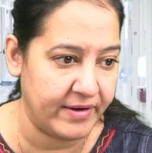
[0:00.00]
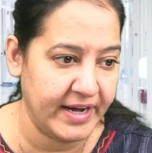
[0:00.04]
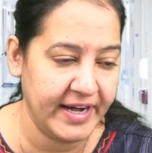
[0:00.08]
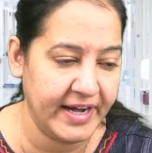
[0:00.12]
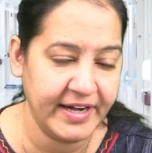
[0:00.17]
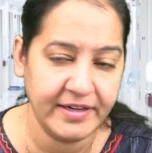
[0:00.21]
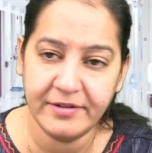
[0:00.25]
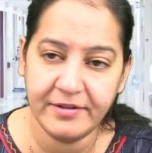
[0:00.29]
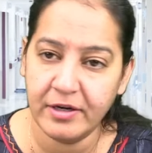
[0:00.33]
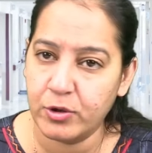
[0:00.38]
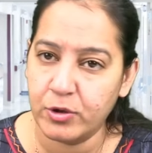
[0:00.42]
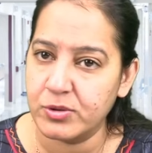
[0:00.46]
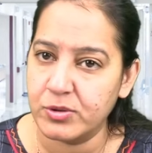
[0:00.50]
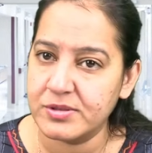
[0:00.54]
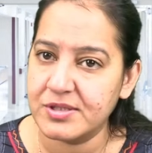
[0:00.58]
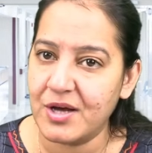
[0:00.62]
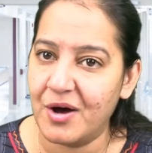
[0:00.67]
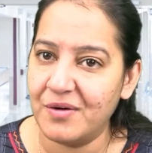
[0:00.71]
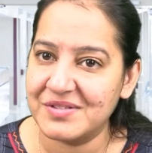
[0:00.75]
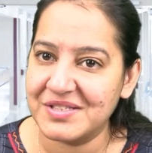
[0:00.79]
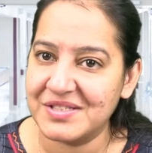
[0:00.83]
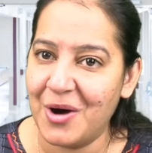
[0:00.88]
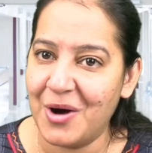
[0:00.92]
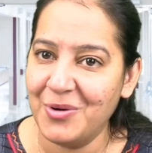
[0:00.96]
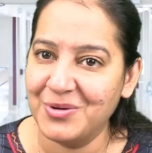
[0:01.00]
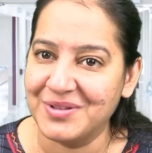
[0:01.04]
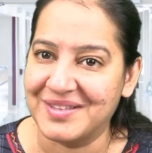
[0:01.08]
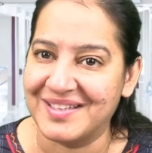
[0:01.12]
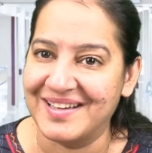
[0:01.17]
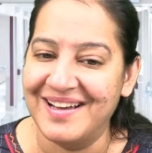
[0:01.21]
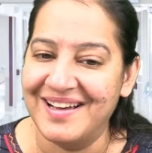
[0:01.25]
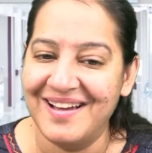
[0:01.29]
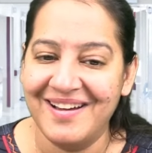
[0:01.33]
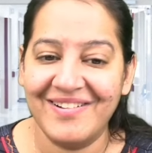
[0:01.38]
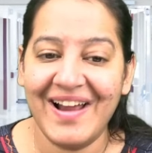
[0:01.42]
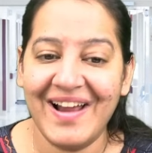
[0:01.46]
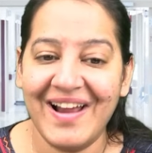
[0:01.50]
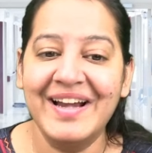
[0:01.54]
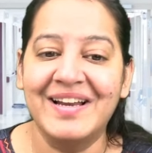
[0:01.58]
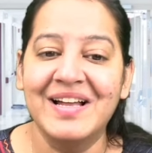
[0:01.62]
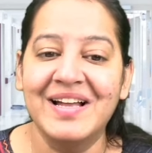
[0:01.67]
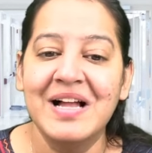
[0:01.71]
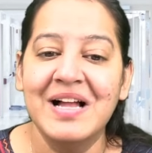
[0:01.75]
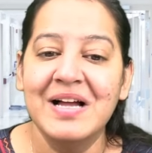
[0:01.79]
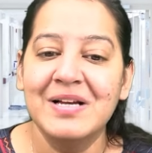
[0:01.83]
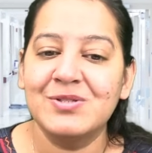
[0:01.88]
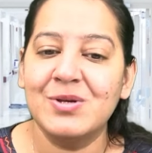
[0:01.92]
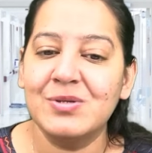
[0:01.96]
eat the dosa of South?
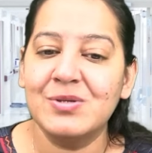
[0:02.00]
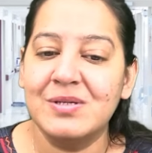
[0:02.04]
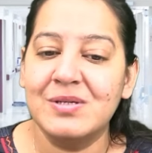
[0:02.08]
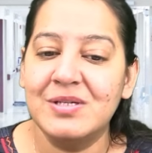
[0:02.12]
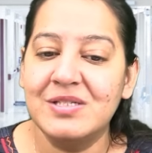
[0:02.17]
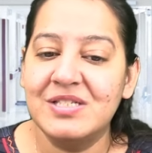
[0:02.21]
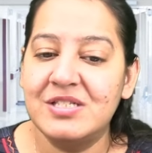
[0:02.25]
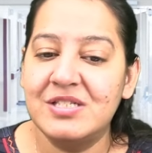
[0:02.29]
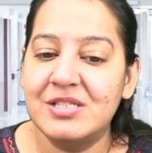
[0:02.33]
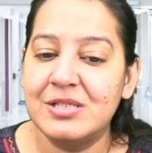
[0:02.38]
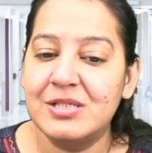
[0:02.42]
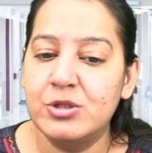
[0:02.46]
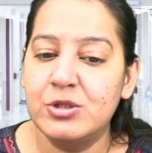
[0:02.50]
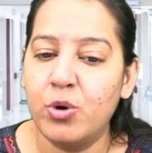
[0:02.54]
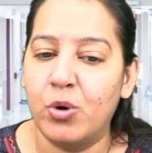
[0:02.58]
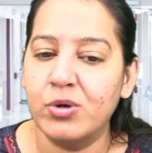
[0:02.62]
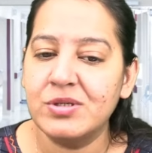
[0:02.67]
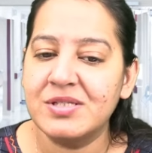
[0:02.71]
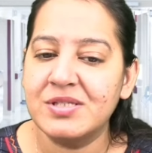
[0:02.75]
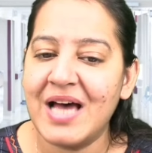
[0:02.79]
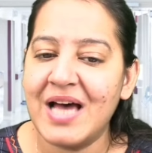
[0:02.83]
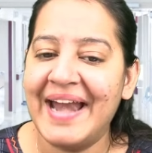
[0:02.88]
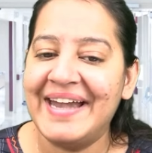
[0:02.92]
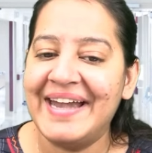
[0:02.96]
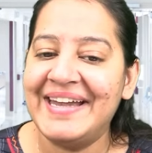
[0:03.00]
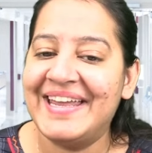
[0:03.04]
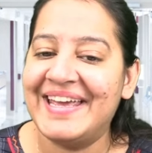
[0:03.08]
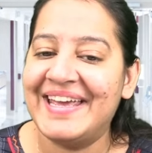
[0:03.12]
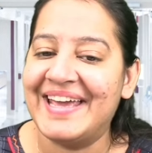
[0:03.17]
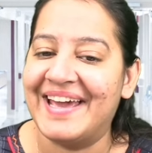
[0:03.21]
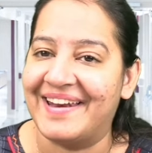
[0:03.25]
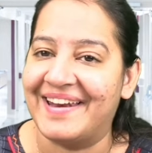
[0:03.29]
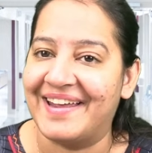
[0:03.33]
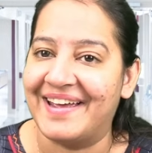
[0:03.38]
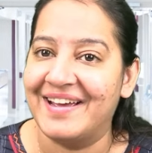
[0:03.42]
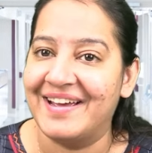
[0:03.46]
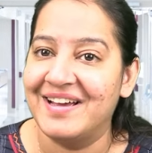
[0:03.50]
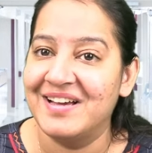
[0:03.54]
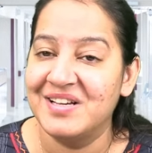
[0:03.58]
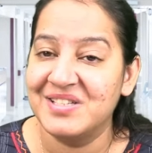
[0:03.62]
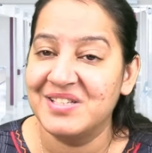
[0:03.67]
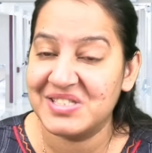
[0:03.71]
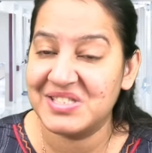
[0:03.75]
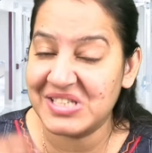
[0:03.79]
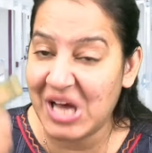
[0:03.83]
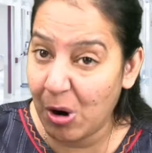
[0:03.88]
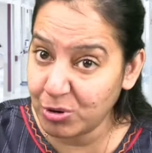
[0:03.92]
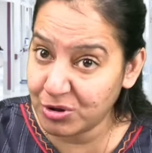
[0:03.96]
Right? So dosa and DNA.
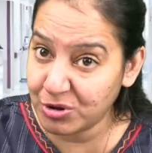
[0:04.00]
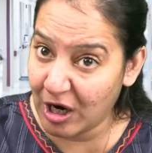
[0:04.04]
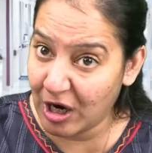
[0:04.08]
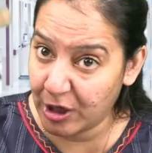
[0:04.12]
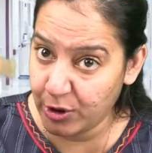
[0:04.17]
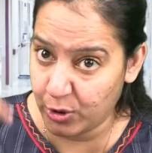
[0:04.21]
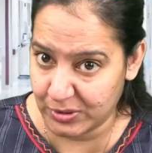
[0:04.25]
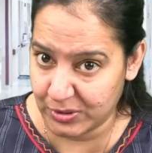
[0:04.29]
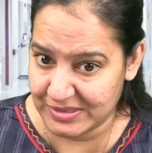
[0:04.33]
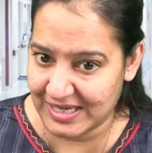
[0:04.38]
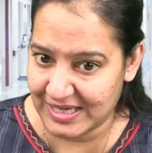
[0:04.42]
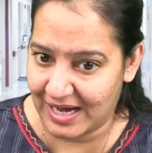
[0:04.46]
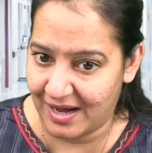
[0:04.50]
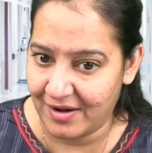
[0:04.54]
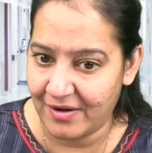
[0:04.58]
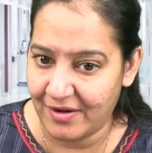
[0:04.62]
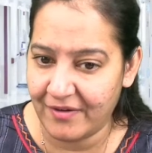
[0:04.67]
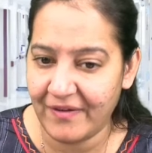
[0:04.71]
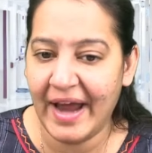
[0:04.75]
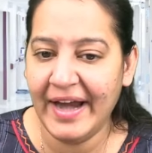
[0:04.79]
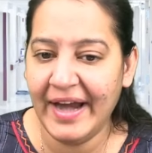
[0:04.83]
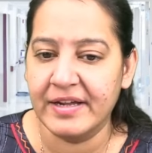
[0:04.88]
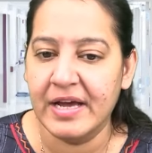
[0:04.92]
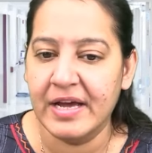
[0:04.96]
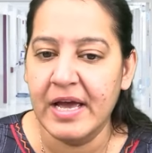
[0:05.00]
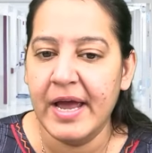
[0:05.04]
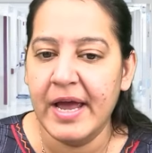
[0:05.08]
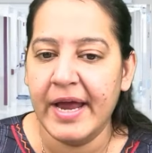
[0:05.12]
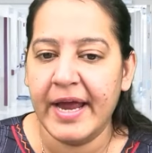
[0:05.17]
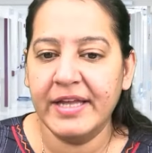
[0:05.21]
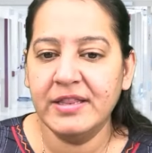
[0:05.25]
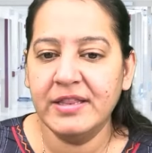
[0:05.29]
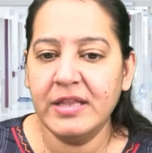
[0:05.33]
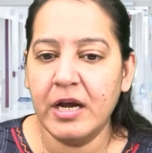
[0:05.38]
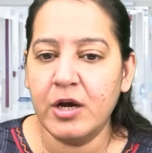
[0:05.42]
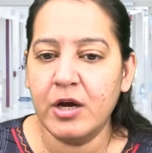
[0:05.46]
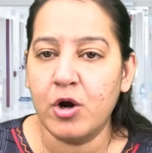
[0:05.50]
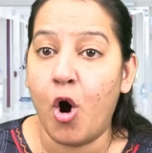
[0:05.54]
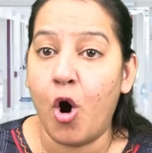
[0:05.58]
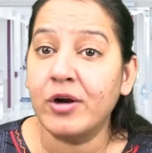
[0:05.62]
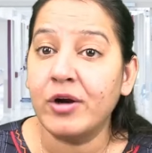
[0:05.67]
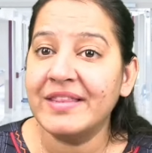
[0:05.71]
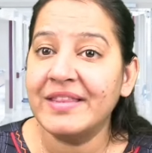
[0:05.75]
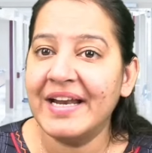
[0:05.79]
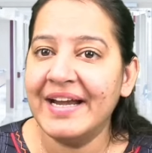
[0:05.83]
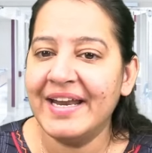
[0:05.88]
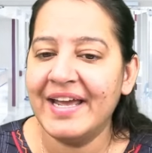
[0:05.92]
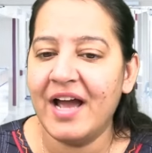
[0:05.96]
South ka dosa. Right? In the
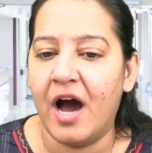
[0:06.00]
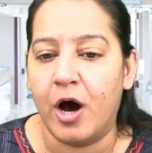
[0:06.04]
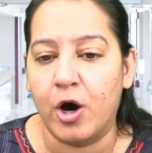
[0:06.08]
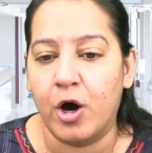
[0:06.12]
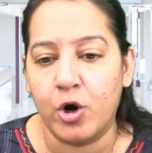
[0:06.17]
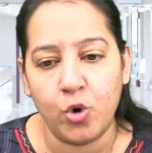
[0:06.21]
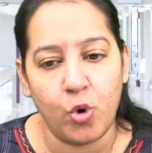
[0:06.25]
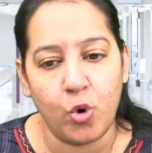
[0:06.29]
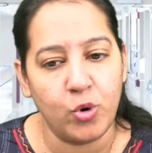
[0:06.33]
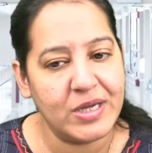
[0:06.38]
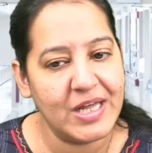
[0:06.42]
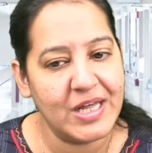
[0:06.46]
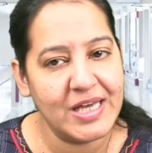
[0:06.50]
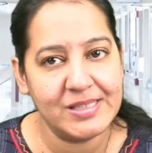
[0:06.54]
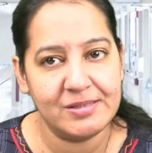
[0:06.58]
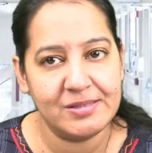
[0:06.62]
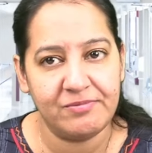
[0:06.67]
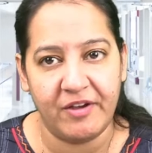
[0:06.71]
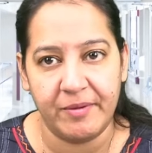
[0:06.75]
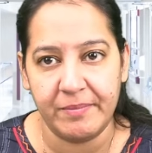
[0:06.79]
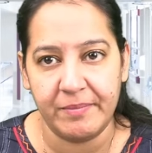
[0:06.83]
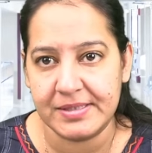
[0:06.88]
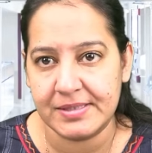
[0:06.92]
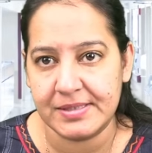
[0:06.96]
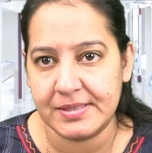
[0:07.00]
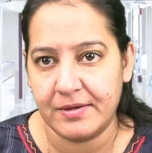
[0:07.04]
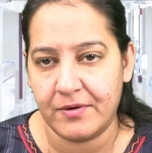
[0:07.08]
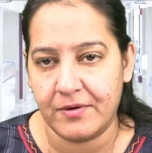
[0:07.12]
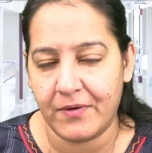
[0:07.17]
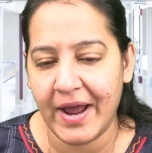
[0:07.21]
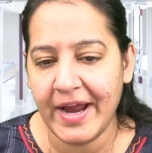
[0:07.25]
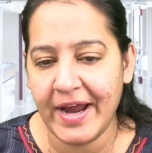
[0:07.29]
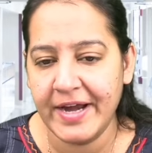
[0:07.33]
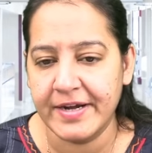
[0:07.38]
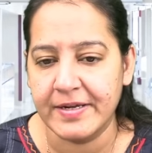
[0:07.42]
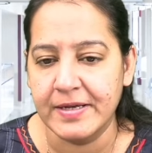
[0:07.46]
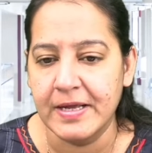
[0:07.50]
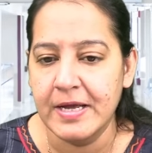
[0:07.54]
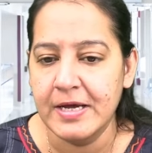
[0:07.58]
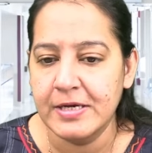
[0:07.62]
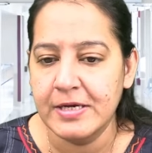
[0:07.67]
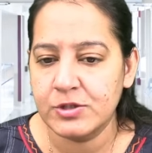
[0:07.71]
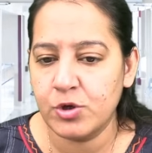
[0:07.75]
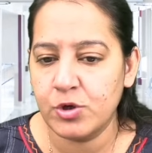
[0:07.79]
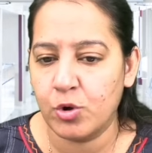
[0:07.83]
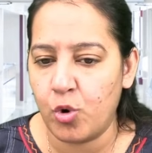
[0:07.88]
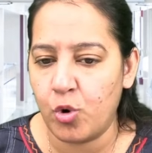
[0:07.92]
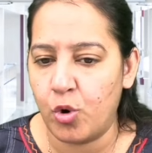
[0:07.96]
North India, roti is famous. Right?
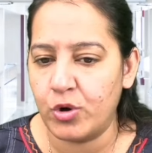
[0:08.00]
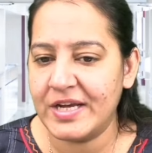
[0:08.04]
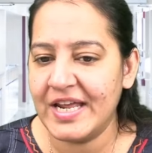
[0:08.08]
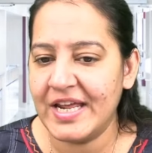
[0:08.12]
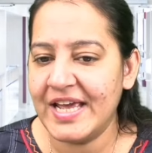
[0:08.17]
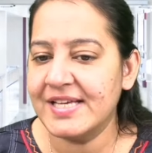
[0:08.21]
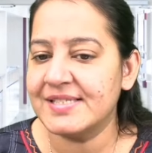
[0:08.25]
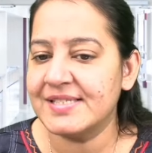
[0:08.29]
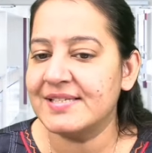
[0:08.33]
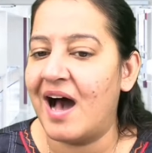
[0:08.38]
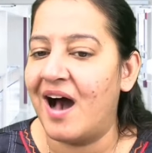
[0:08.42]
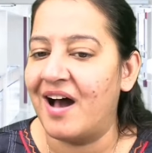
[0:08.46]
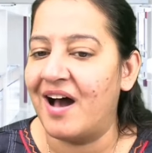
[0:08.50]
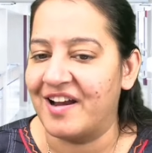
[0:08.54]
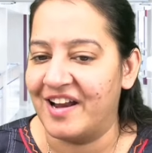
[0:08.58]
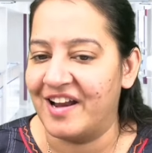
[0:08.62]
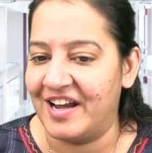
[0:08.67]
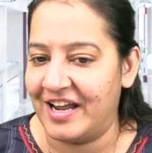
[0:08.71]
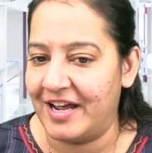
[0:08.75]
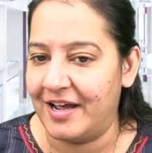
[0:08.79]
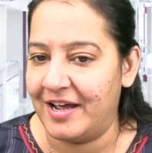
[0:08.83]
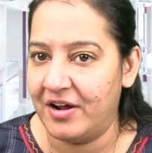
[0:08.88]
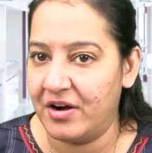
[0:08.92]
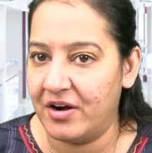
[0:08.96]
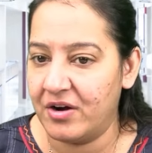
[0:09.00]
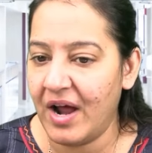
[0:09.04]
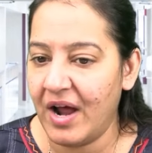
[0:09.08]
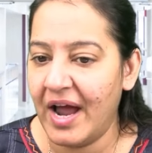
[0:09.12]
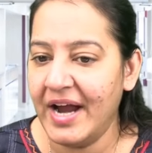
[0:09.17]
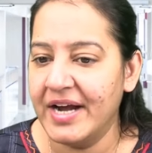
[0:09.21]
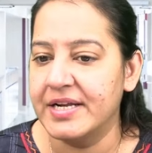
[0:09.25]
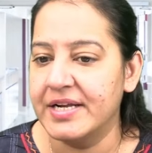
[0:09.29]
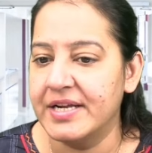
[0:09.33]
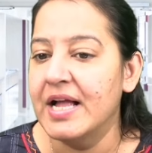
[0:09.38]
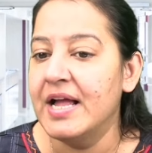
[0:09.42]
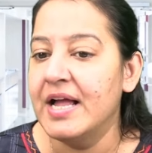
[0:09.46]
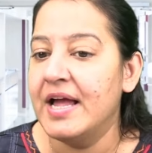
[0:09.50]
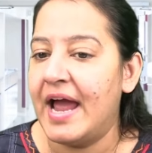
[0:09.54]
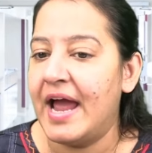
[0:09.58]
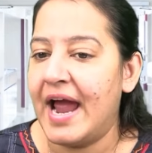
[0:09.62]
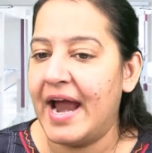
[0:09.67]
So roti is RNA. Right?